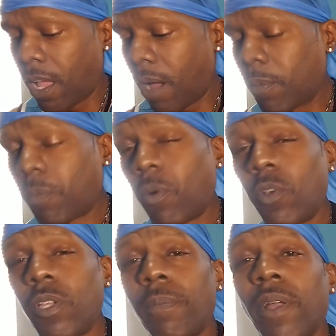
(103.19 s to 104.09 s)
I'm gonna
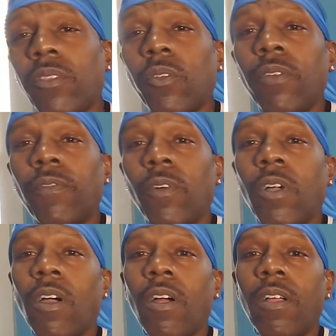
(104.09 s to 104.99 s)
pull you about three or
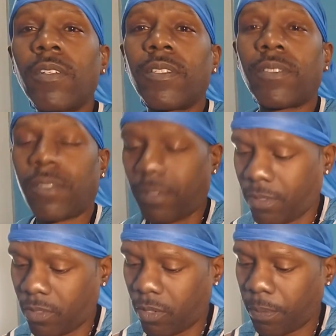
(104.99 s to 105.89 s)
four cards,
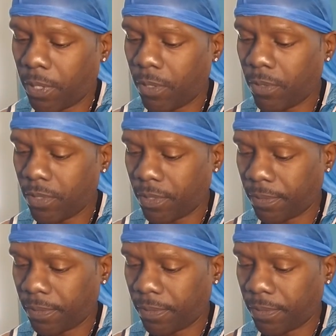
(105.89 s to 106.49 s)
Scorpio.